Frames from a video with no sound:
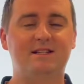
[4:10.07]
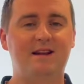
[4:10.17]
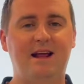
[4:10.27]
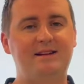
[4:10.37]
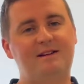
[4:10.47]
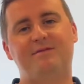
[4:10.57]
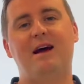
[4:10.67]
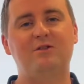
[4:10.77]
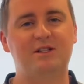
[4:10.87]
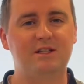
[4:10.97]
tens of
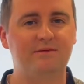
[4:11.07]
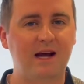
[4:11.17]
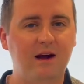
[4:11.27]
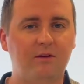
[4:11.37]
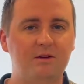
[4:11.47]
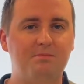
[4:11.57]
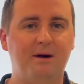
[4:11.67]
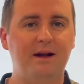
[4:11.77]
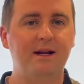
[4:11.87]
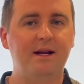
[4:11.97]
thousands of dollars,
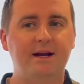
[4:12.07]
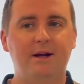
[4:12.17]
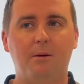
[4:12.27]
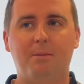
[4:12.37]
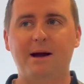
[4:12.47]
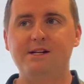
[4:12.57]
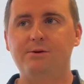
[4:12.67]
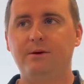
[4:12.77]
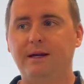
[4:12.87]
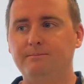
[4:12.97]
but by
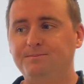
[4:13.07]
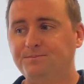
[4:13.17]
doing